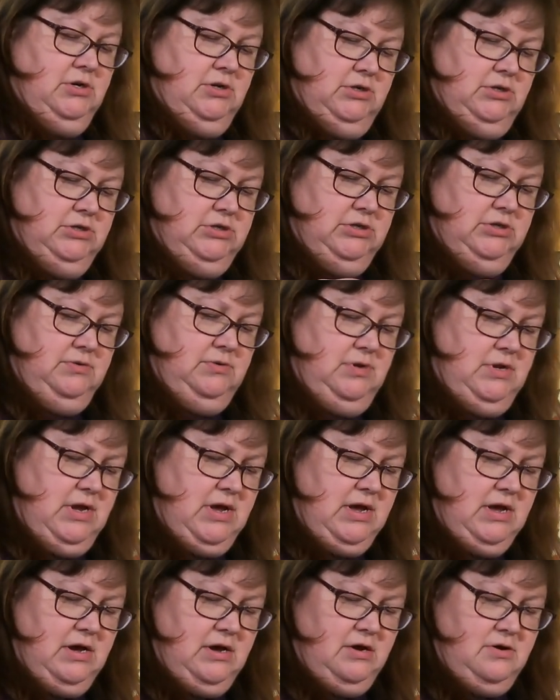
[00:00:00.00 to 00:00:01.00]
So
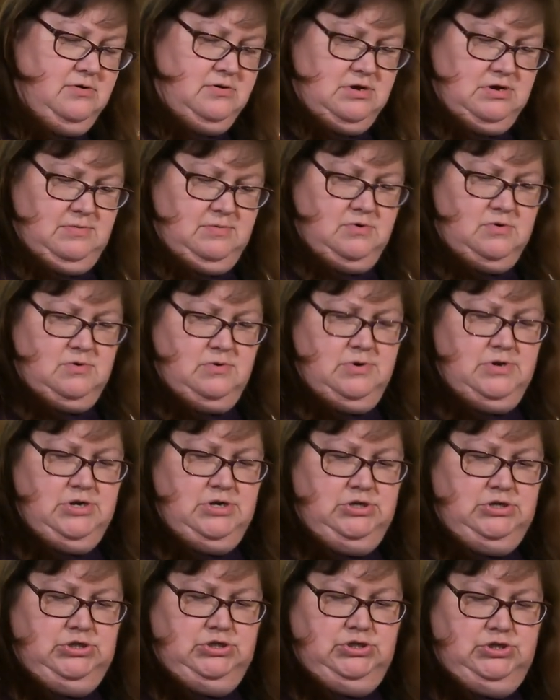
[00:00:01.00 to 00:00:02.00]
now I'm
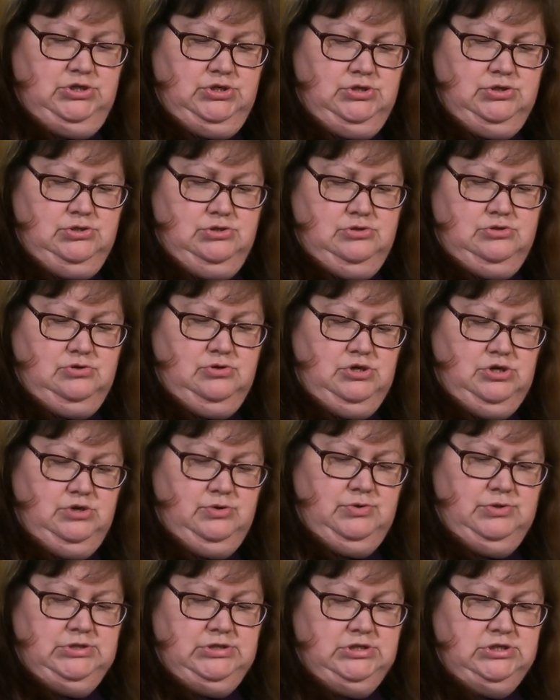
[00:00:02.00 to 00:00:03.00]
going to
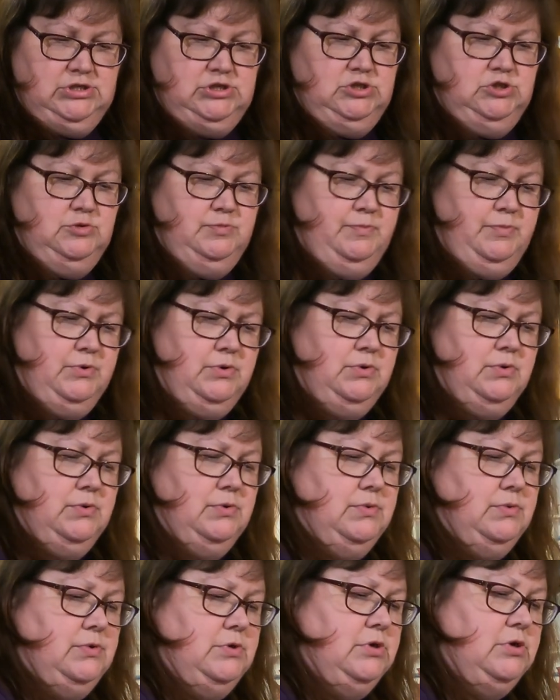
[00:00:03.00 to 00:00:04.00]
use the
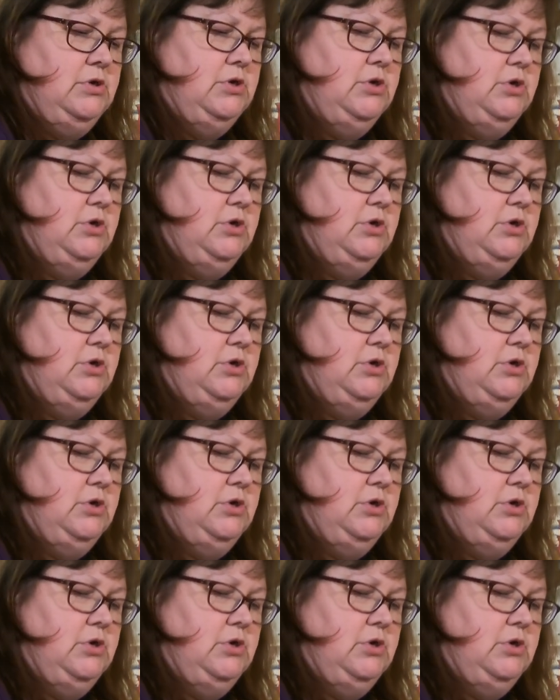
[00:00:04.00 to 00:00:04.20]
spoon